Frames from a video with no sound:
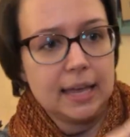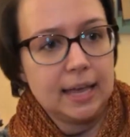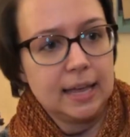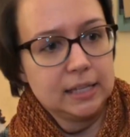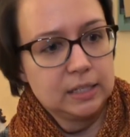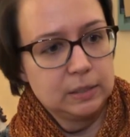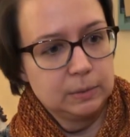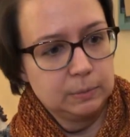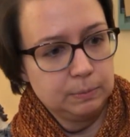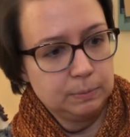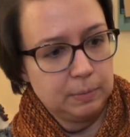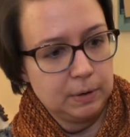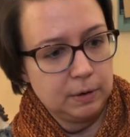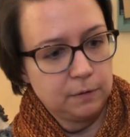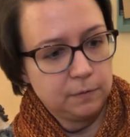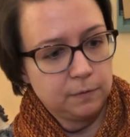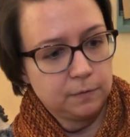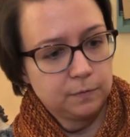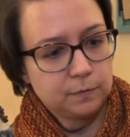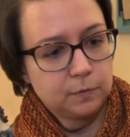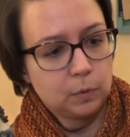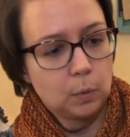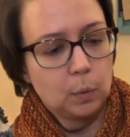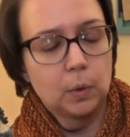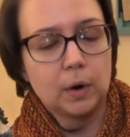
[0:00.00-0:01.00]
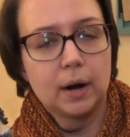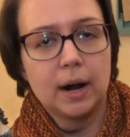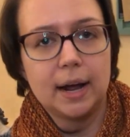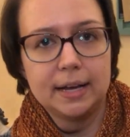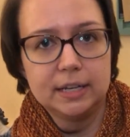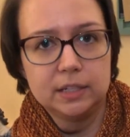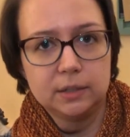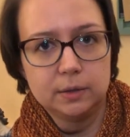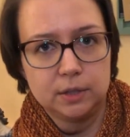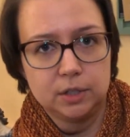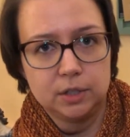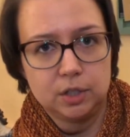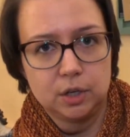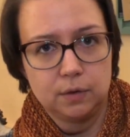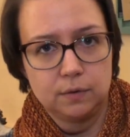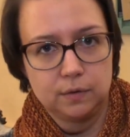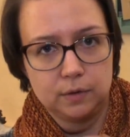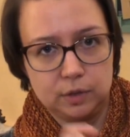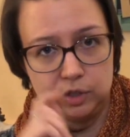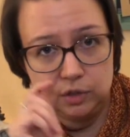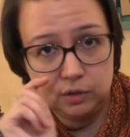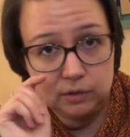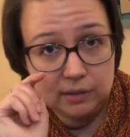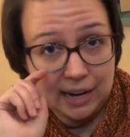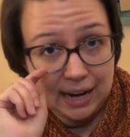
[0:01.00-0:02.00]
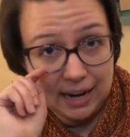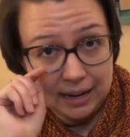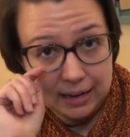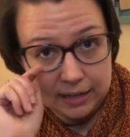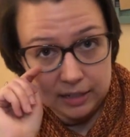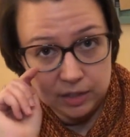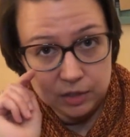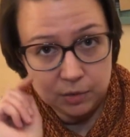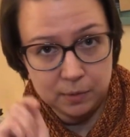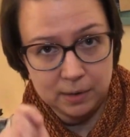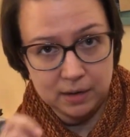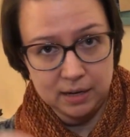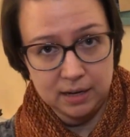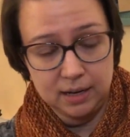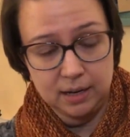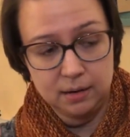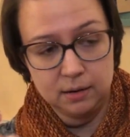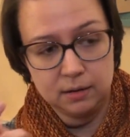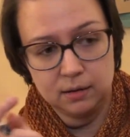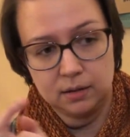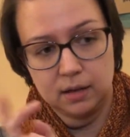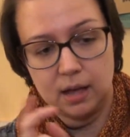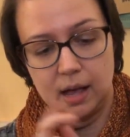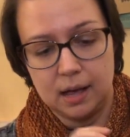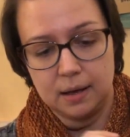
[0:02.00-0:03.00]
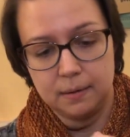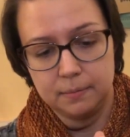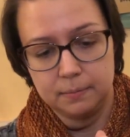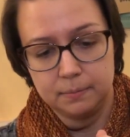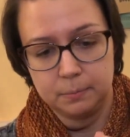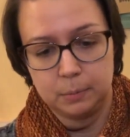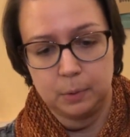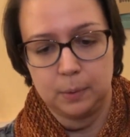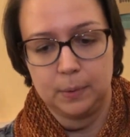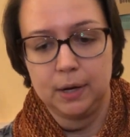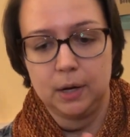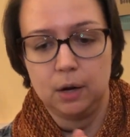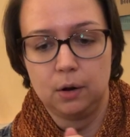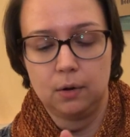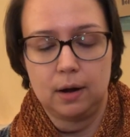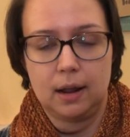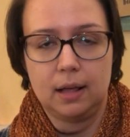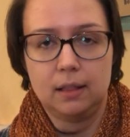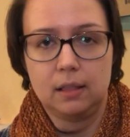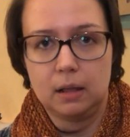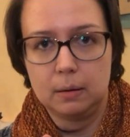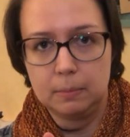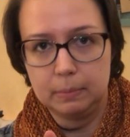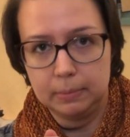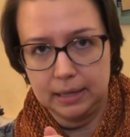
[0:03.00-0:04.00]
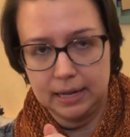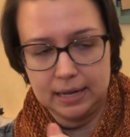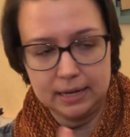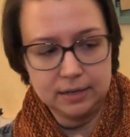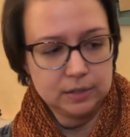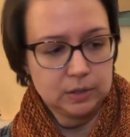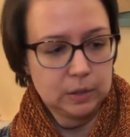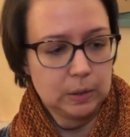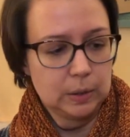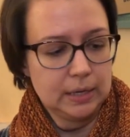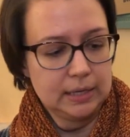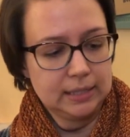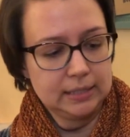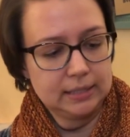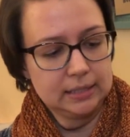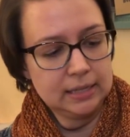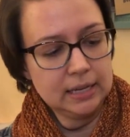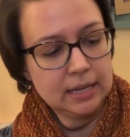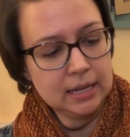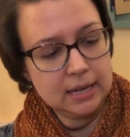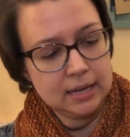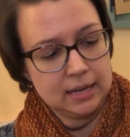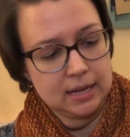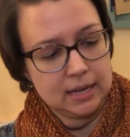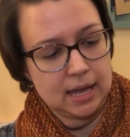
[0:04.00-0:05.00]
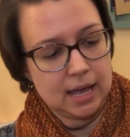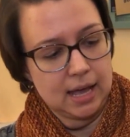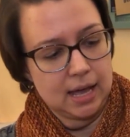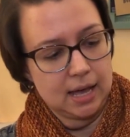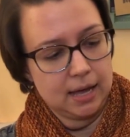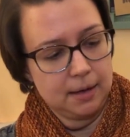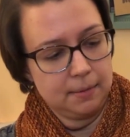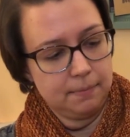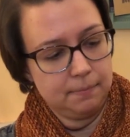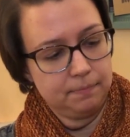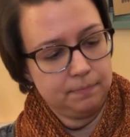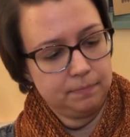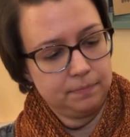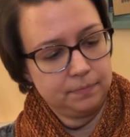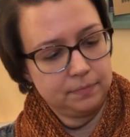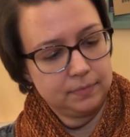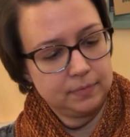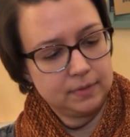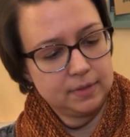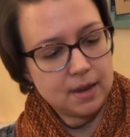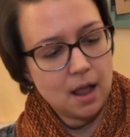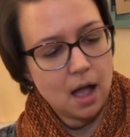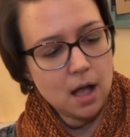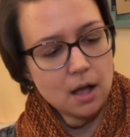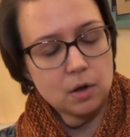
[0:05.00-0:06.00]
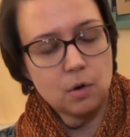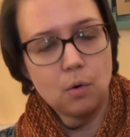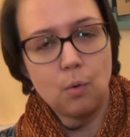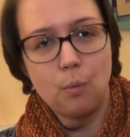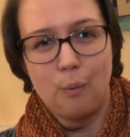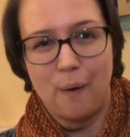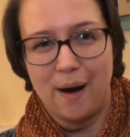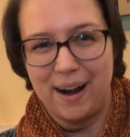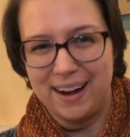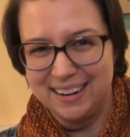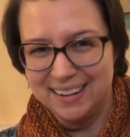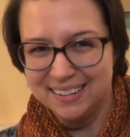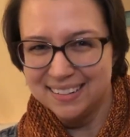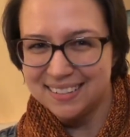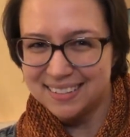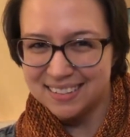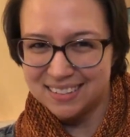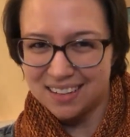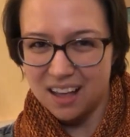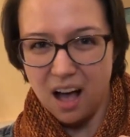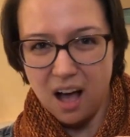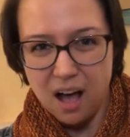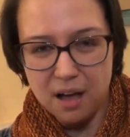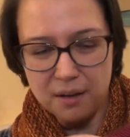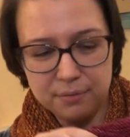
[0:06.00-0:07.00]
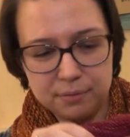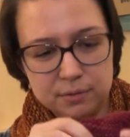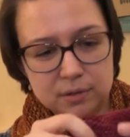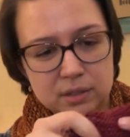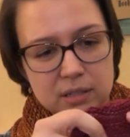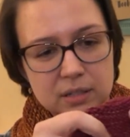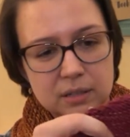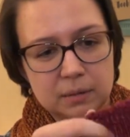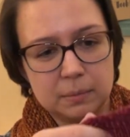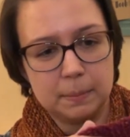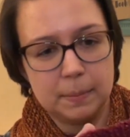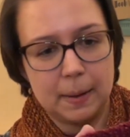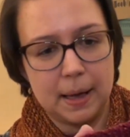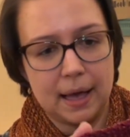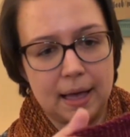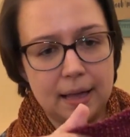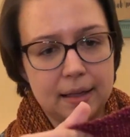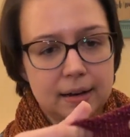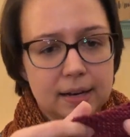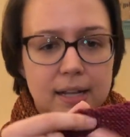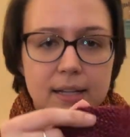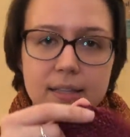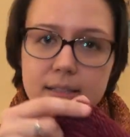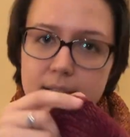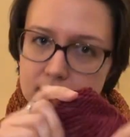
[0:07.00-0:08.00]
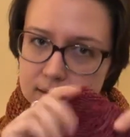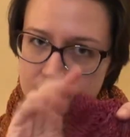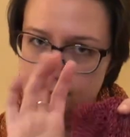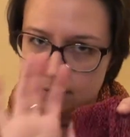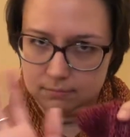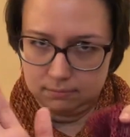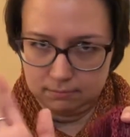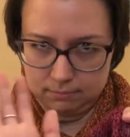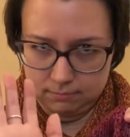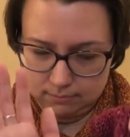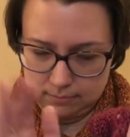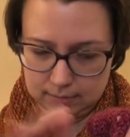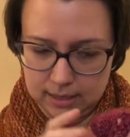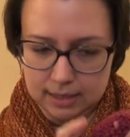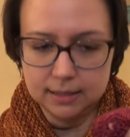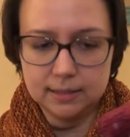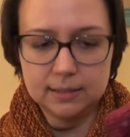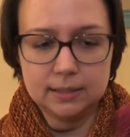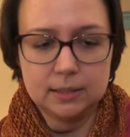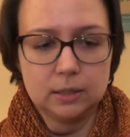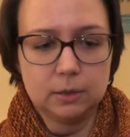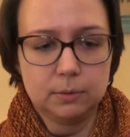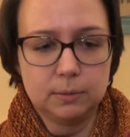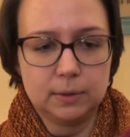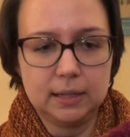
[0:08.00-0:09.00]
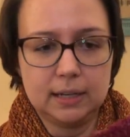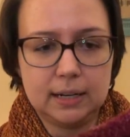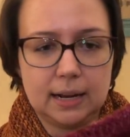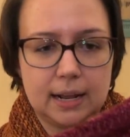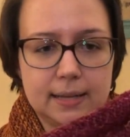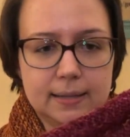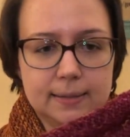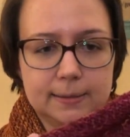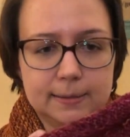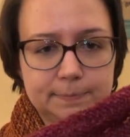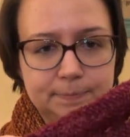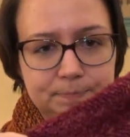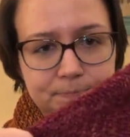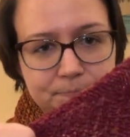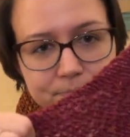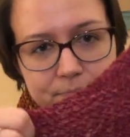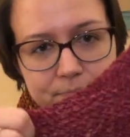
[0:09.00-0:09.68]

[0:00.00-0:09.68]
It's before I switched over to an 80-20 merino nylon blend, so it's not quite as soft, but it's still really nice.